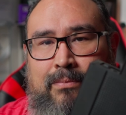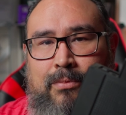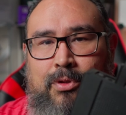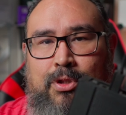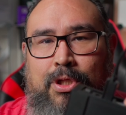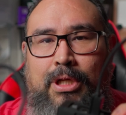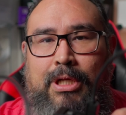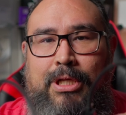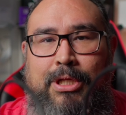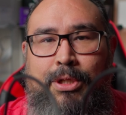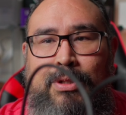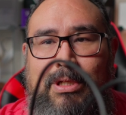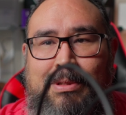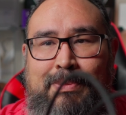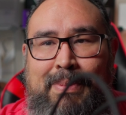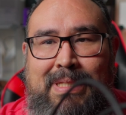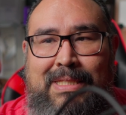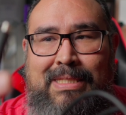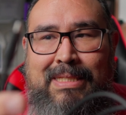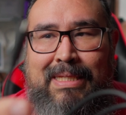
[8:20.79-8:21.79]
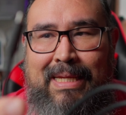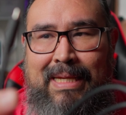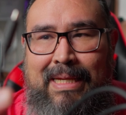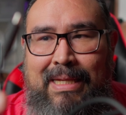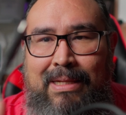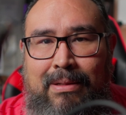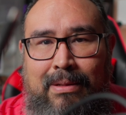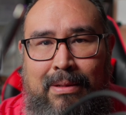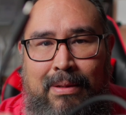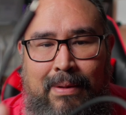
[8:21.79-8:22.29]
to
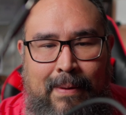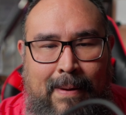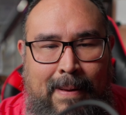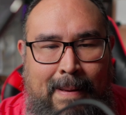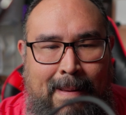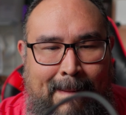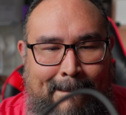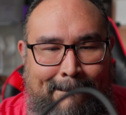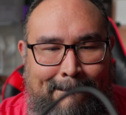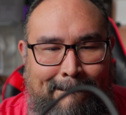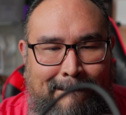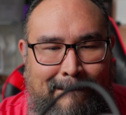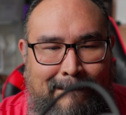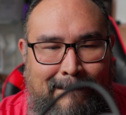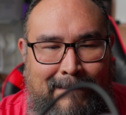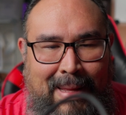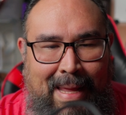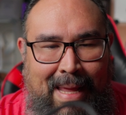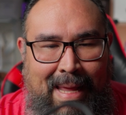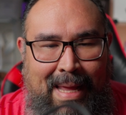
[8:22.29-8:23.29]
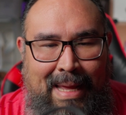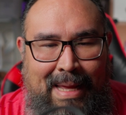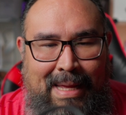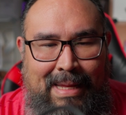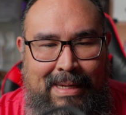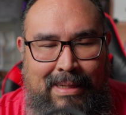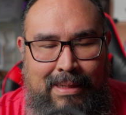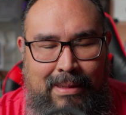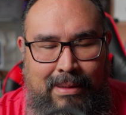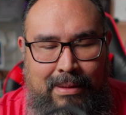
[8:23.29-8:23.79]
USB-C,
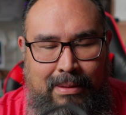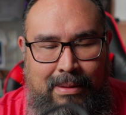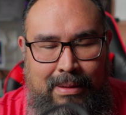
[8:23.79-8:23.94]
and